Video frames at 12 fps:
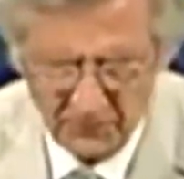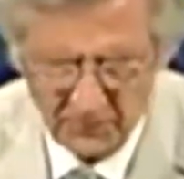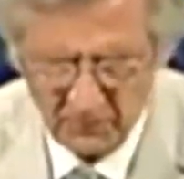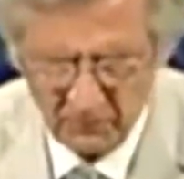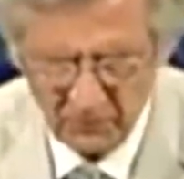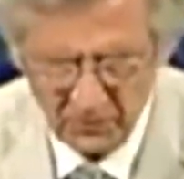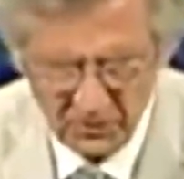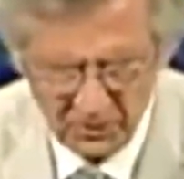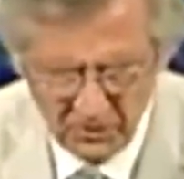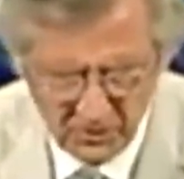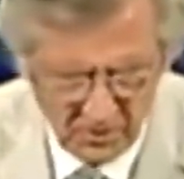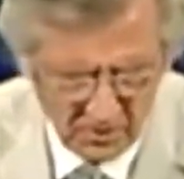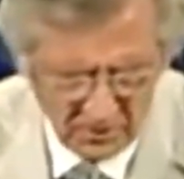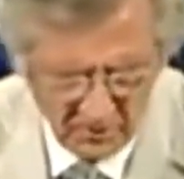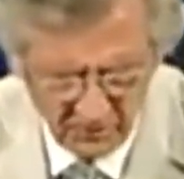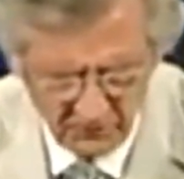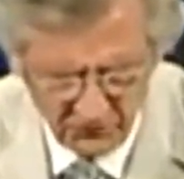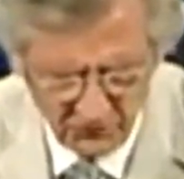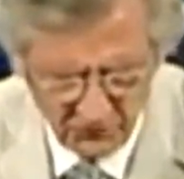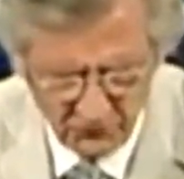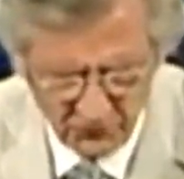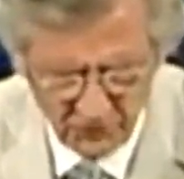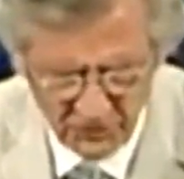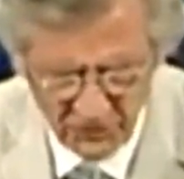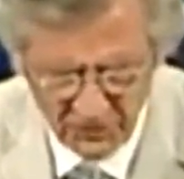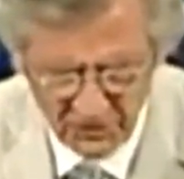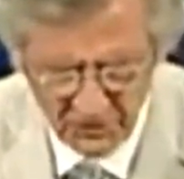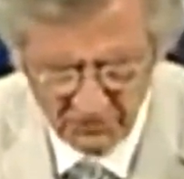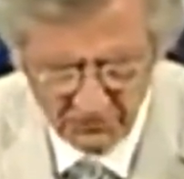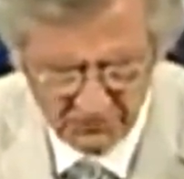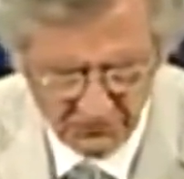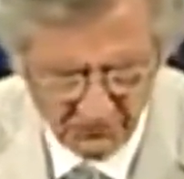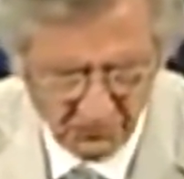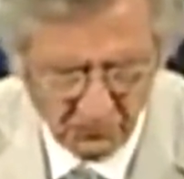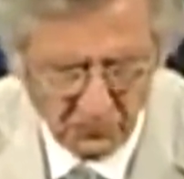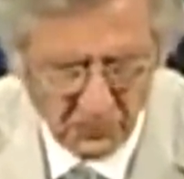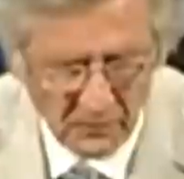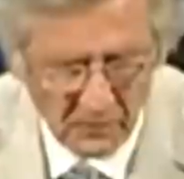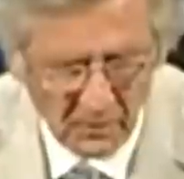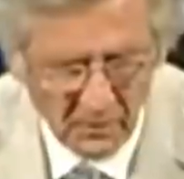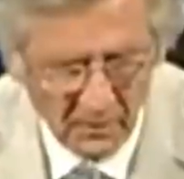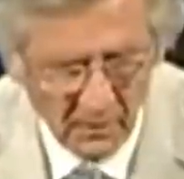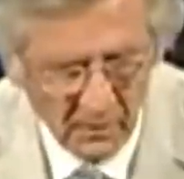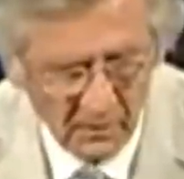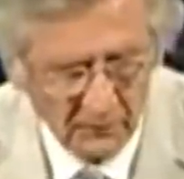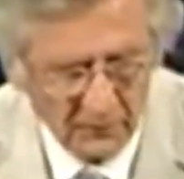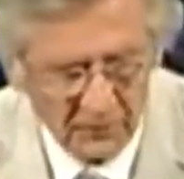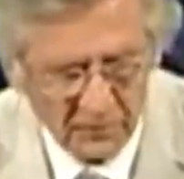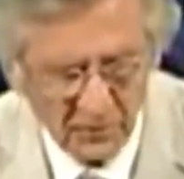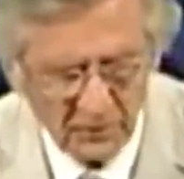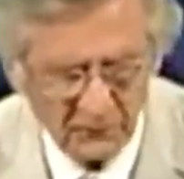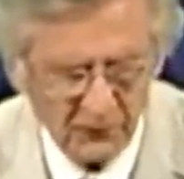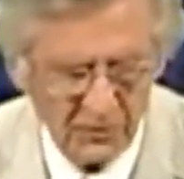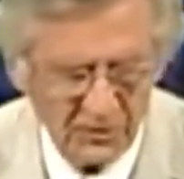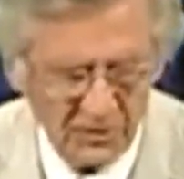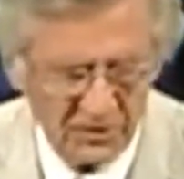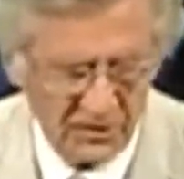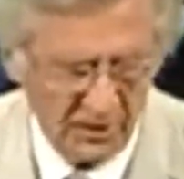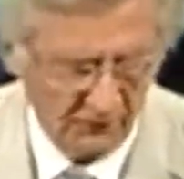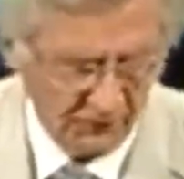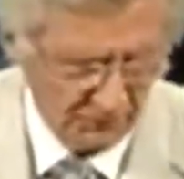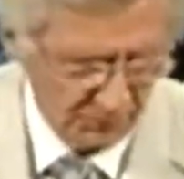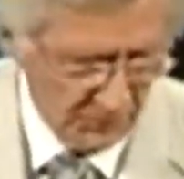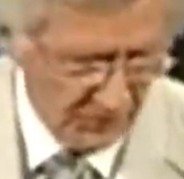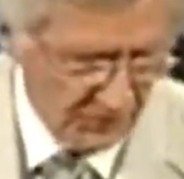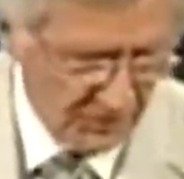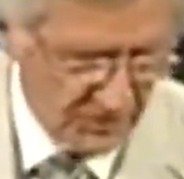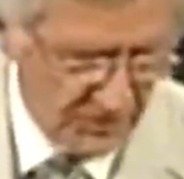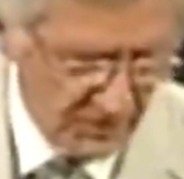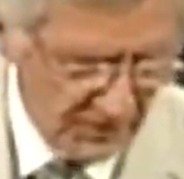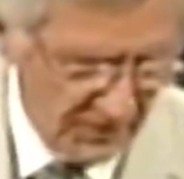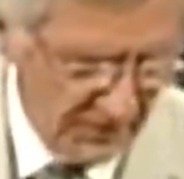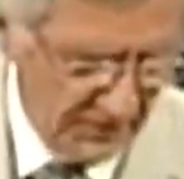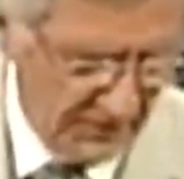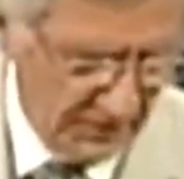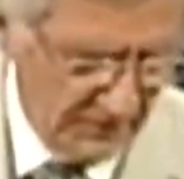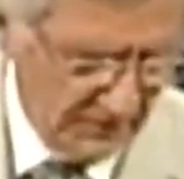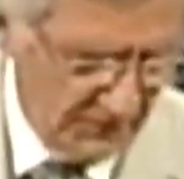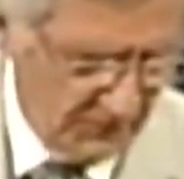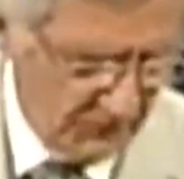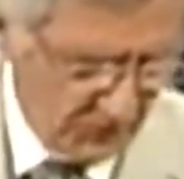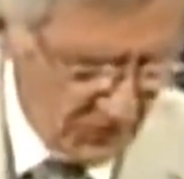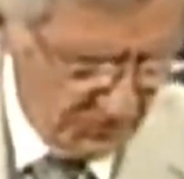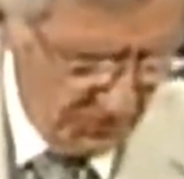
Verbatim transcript: I'm going to read just a few verses uh, start in verse 7, please. 1